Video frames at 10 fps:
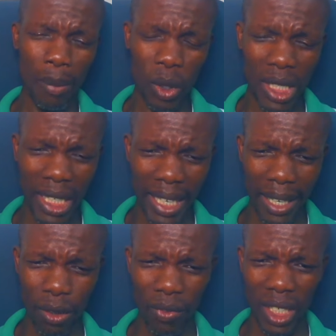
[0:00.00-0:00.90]
Because at the
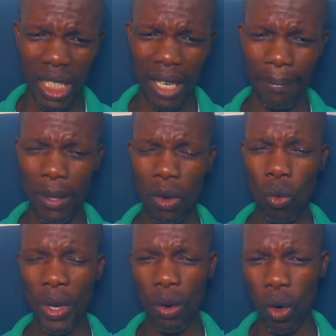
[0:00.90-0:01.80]
end of the day,
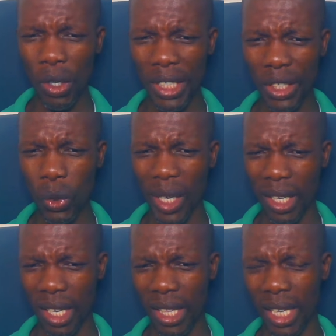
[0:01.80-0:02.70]
we all need to
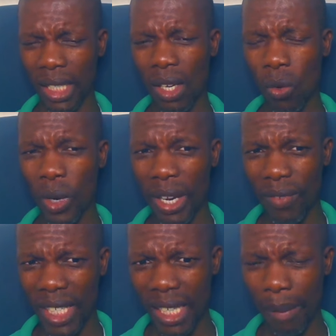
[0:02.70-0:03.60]
agree that
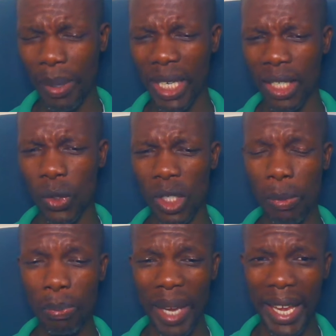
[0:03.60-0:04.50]
whatever is happening is not
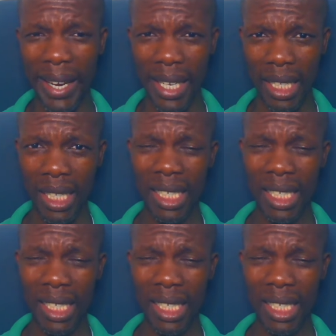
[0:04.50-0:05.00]
sparing